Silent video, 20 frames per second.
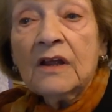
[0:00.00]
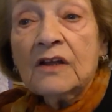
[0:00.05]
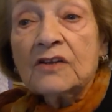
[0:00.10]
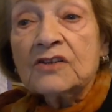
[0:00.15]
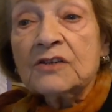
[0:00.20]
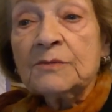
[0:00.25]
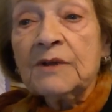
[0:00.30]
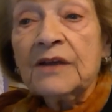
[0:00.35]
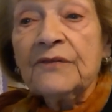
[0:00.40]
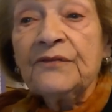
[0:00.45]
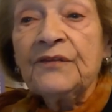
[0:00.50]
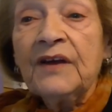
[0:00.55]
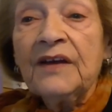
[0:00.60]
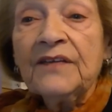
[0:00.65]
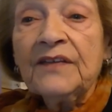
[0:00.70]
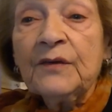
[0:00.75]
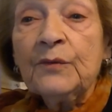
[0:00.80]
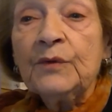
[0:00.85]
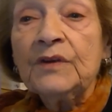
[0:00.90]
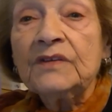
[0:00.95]
So my
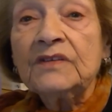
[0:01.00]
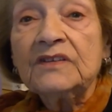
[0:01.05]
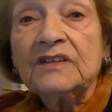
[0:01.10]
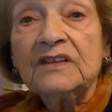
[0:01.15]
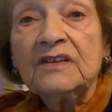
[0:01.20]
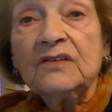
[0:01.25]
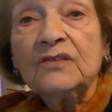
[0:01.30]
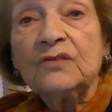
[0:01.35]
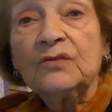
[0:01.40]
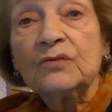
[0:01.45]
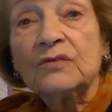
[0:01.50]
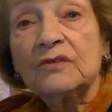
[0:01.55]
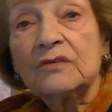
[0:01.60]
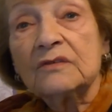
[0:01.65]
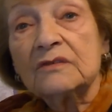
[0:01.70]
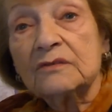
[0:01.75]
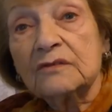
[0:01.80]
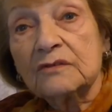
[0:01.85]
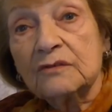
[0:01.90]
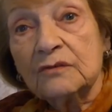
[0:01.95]
father went into
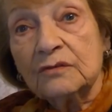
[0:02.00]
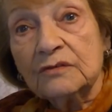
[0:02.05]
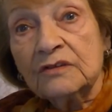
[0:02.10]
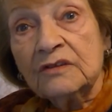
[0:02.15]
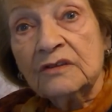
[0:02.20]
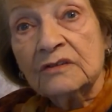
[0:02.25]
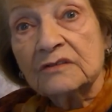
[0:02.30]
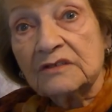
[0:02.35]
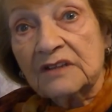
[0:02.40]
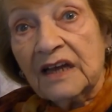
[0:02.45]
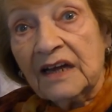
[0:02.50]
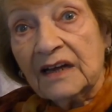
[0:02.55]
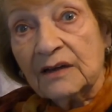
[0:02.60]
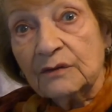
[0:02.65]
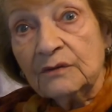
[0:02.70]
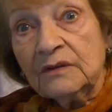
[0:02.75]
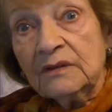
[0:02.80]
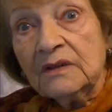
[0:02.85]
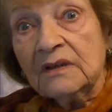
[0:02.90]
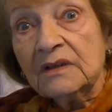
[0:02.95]
Kutno
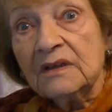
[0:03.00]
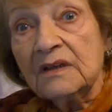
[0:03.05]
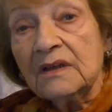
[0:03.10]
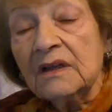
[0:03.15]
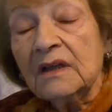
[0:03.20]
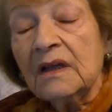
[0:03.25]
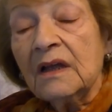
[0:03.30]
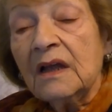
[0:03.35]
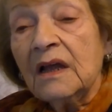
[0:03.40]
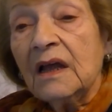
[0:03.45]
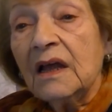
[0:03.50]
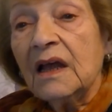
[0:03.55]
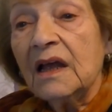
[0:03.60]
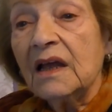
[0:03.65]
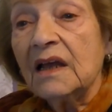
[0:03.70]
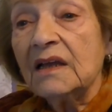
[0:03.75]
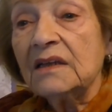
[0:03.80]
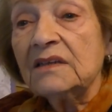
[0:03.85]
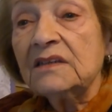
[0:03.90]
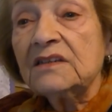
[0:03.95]
town
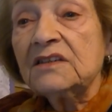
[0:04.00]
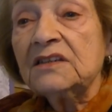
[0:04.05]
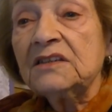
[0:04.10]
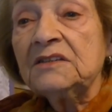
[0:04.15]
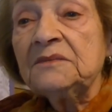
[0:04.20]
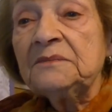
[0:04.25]
and